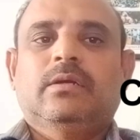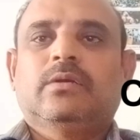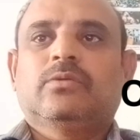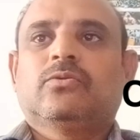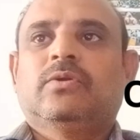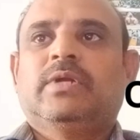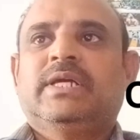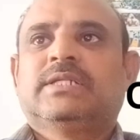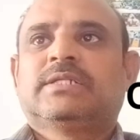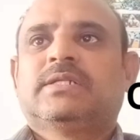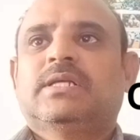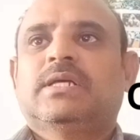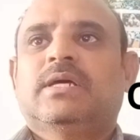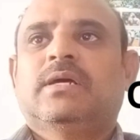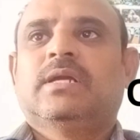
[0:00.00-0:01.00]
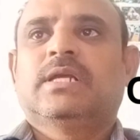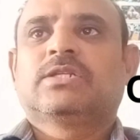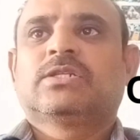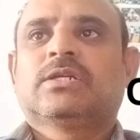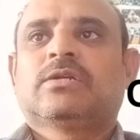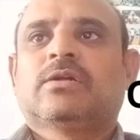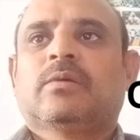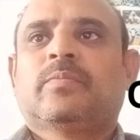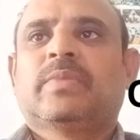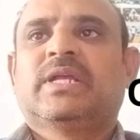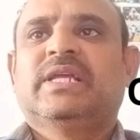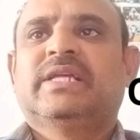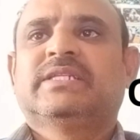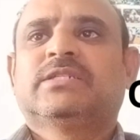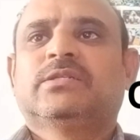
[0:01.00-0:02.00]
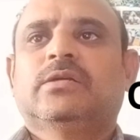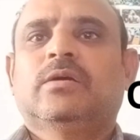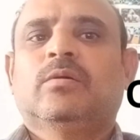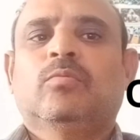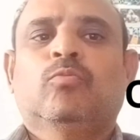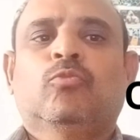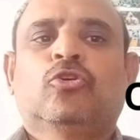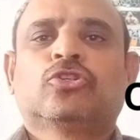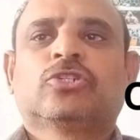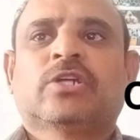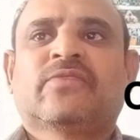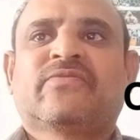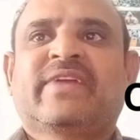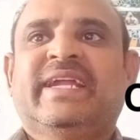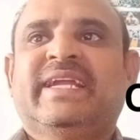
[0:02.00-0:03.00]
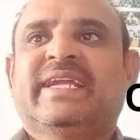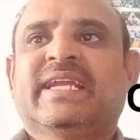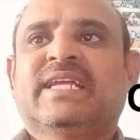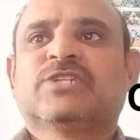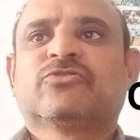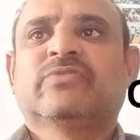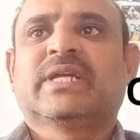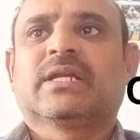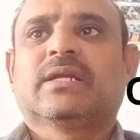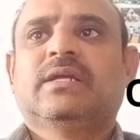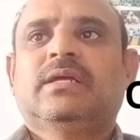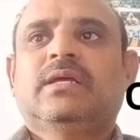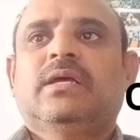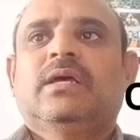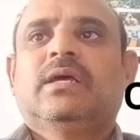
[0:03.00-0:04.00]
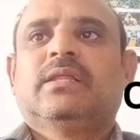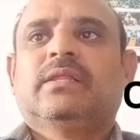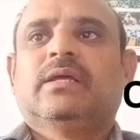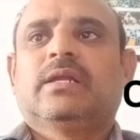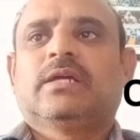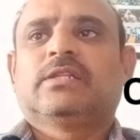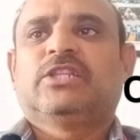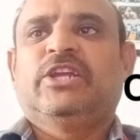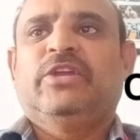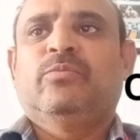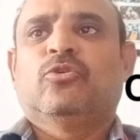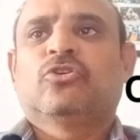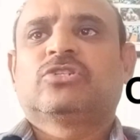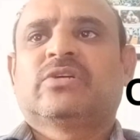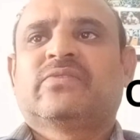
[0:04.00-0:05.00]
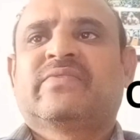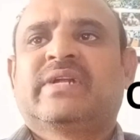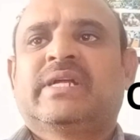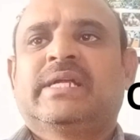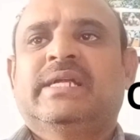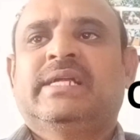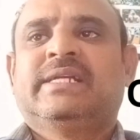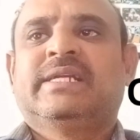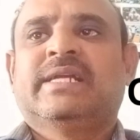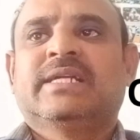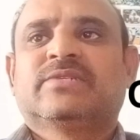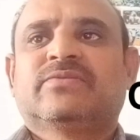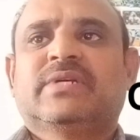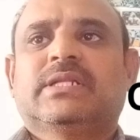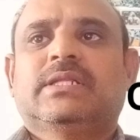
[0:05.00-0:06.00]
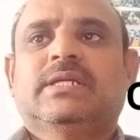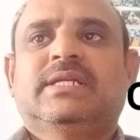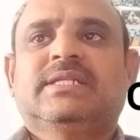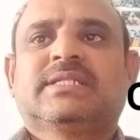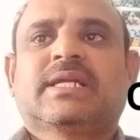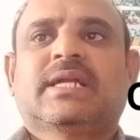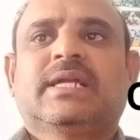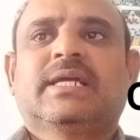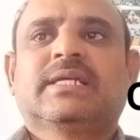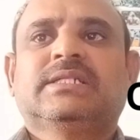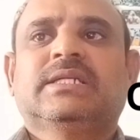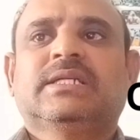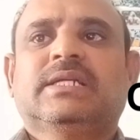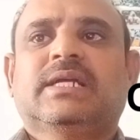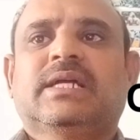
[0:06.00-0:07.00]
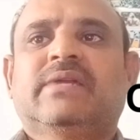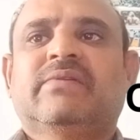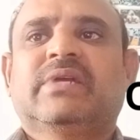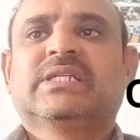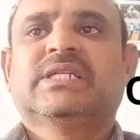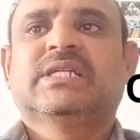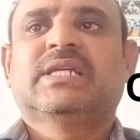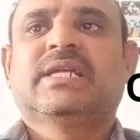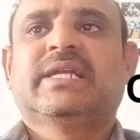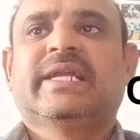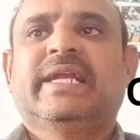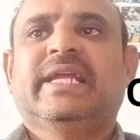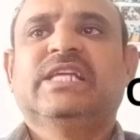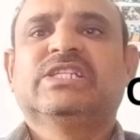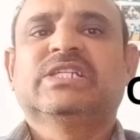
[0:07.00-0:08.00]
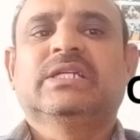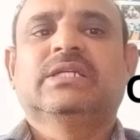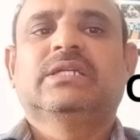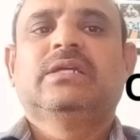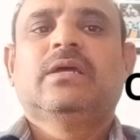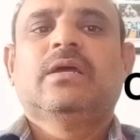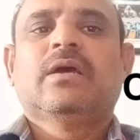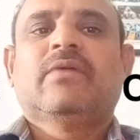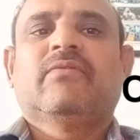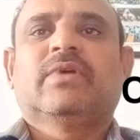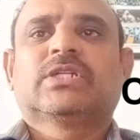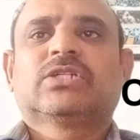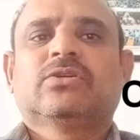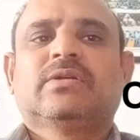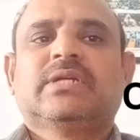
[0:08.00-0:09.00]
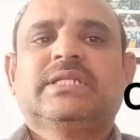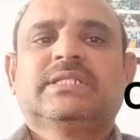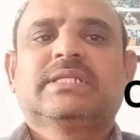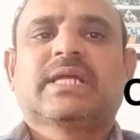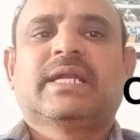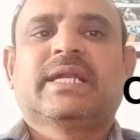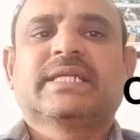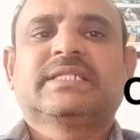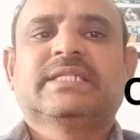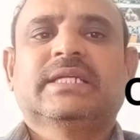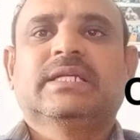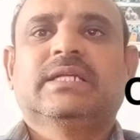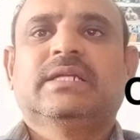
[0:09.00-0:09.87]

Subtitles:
Today's lecture topic is modes of heat transfer. There are three modes of heat transfer, that is conduction, convection and radiation. First one is conduction.